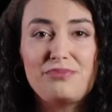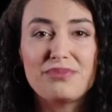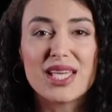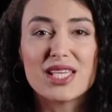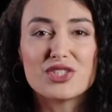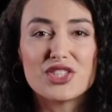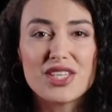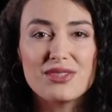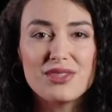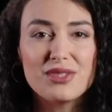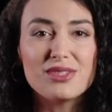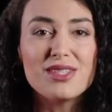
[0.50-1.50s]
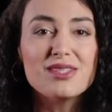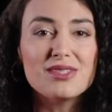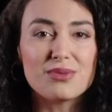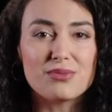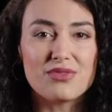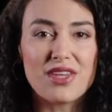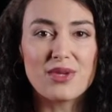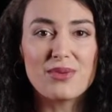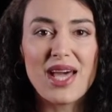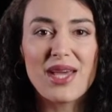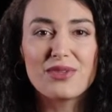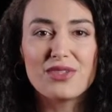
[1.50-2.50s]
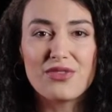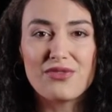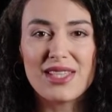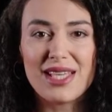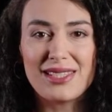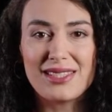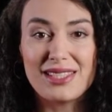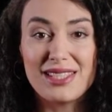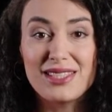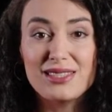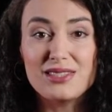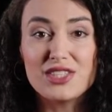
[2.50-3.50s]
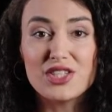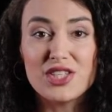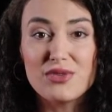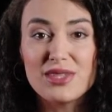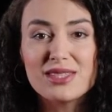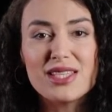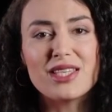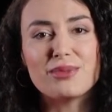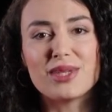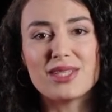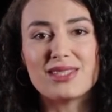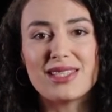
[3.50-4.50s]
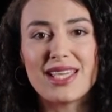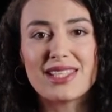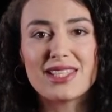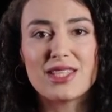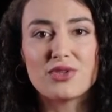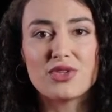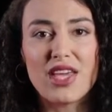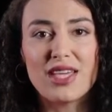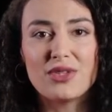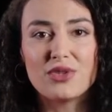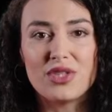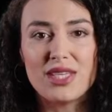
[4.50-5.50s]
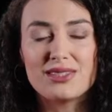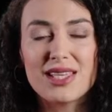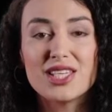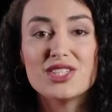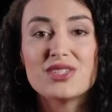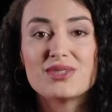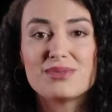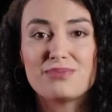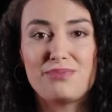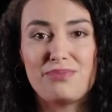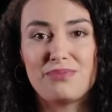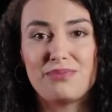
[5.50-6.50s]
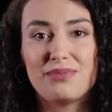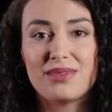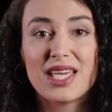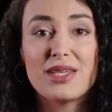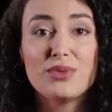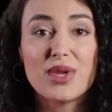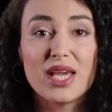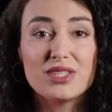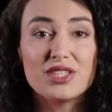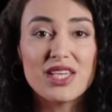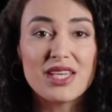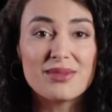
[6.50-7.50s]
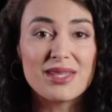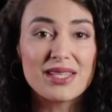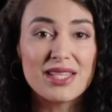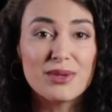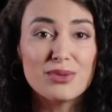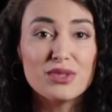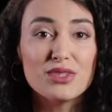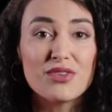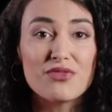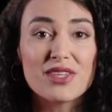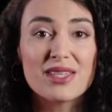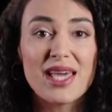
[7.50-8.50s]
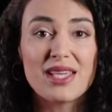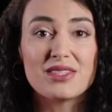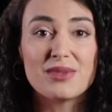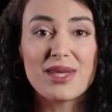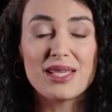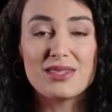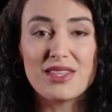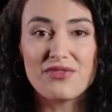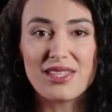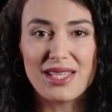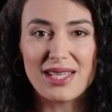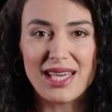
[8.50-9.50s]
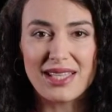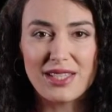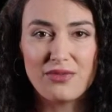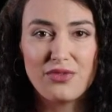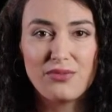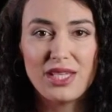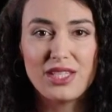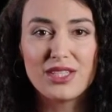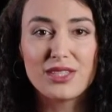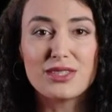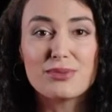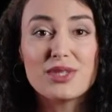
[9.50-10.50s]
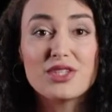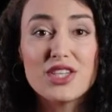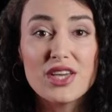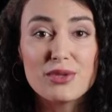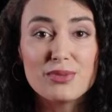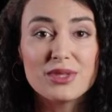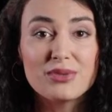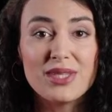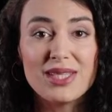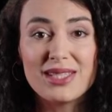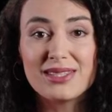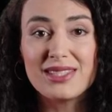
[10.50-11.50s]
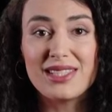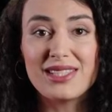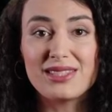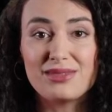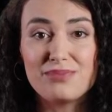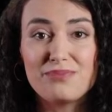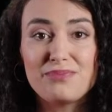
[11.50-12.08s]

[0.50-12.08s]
Blockchains are systems that allow different entities to share a database and keep track of transactions. A blockchain enables different types of activity and information to be shared between entities.